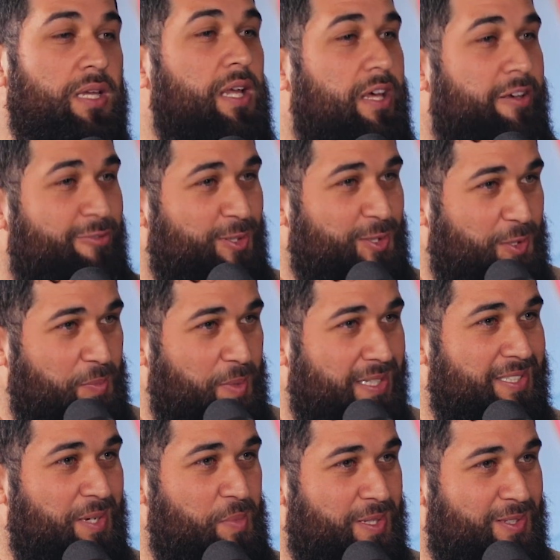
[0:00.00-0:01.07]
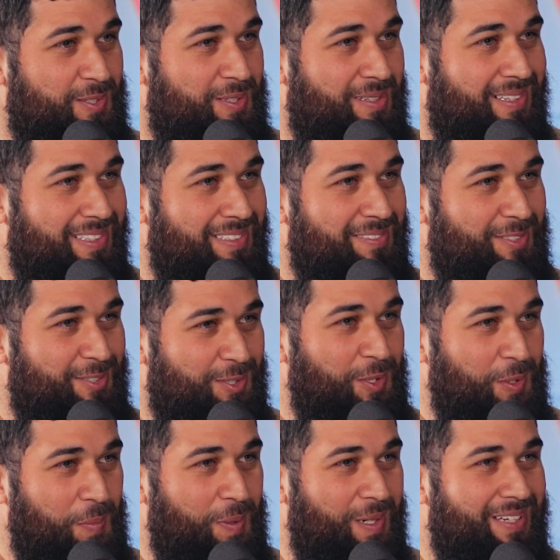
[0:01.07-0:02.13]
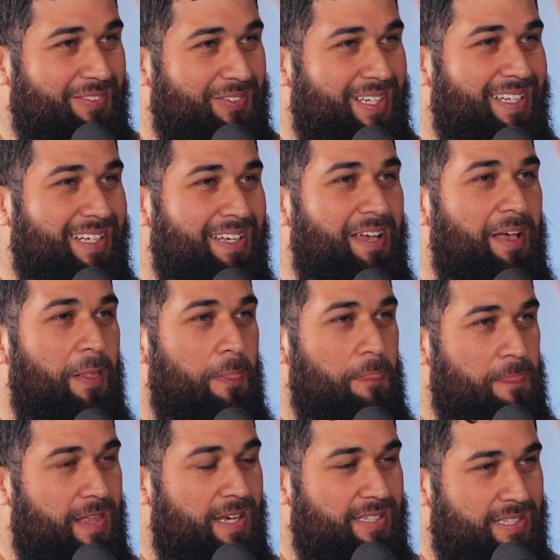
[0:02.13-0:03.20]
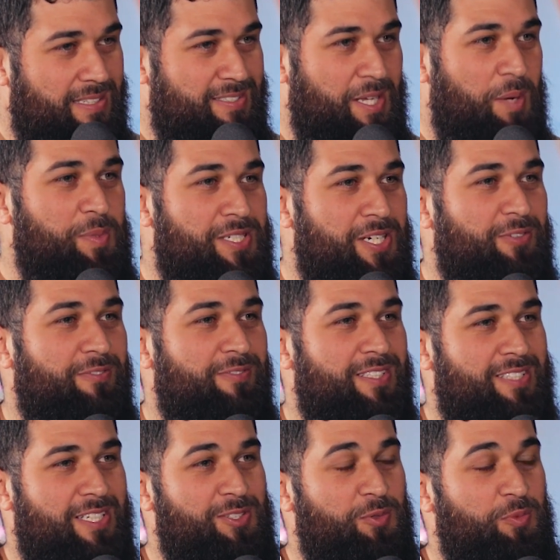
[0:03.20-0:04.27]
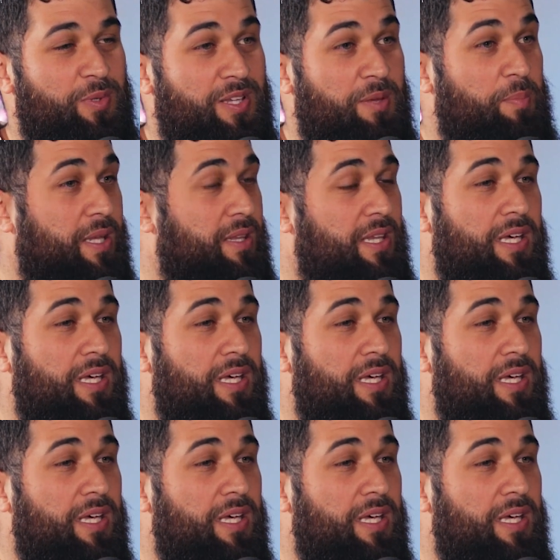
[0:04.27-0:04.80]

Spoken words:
an effort to make someone stop and really establish a conversation with them, but